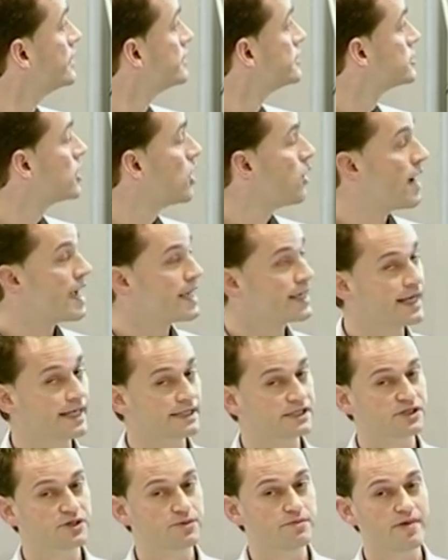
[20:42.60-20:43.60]
So I
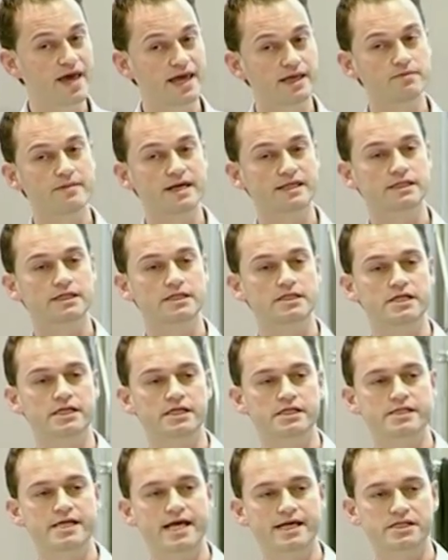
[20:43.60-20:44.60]
guess the main message
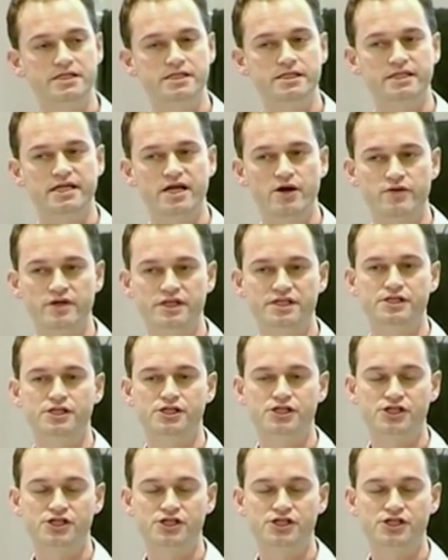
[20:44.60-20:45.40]
is, yes, there are